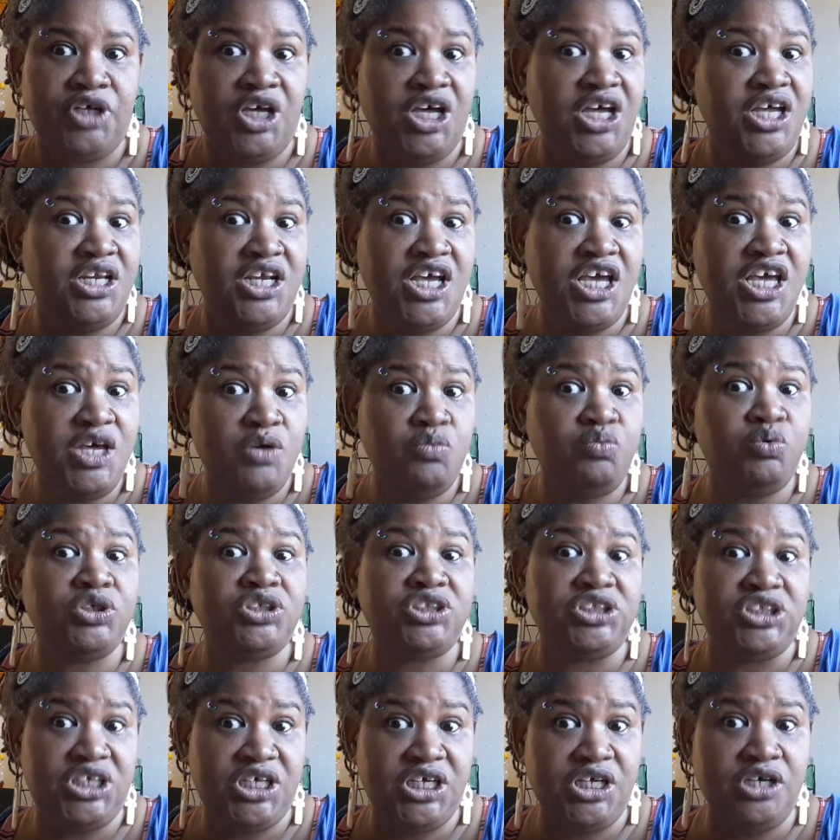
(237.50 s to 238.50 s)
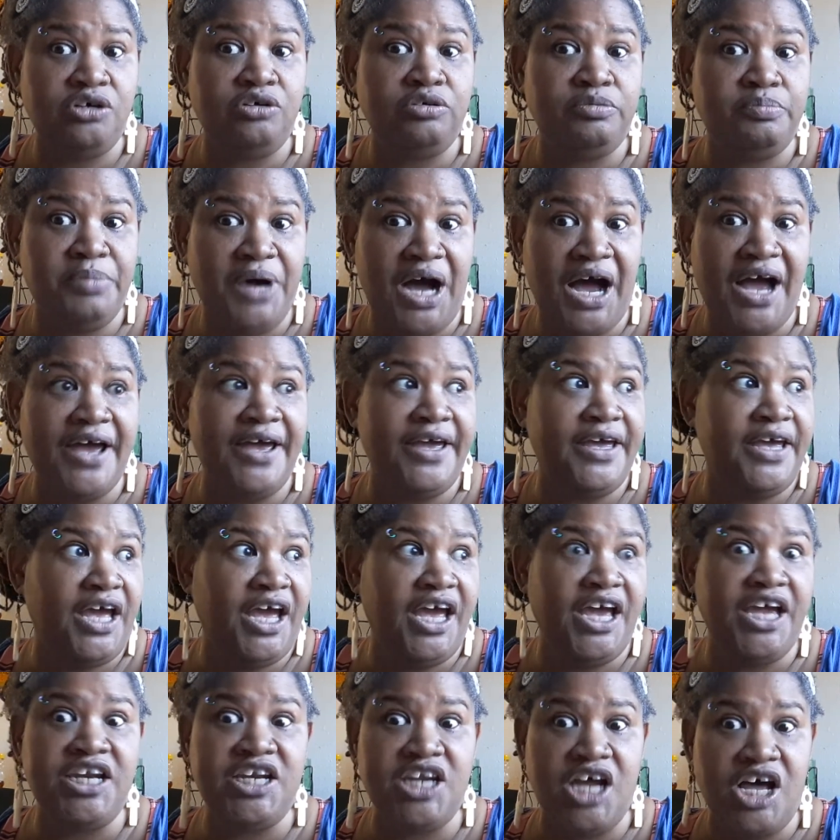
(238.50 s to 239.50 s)
and he was killed by
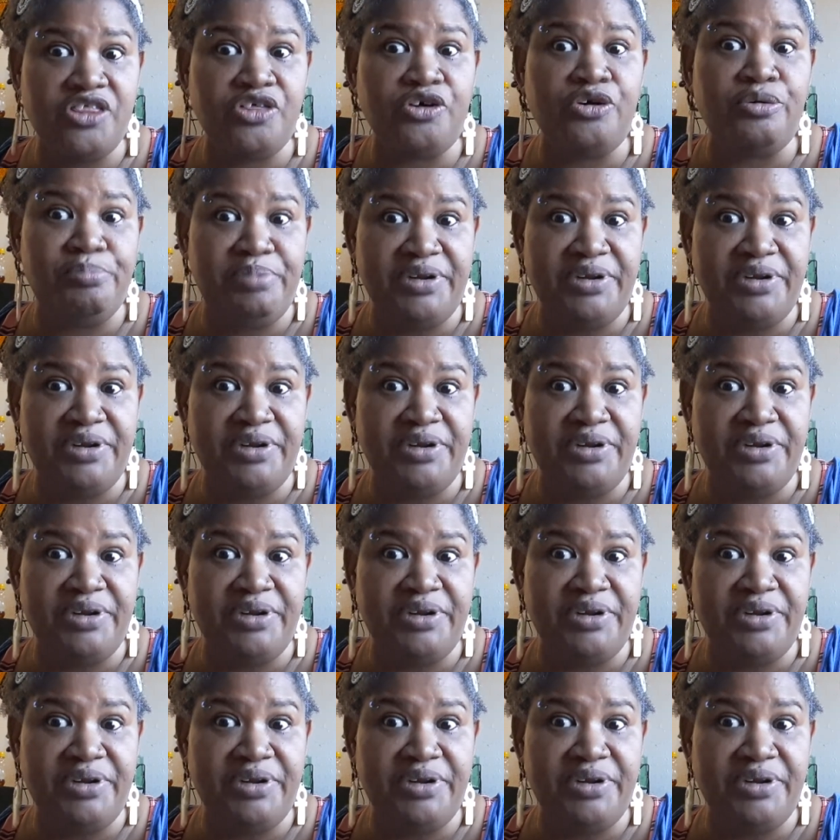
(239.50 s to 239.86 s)
another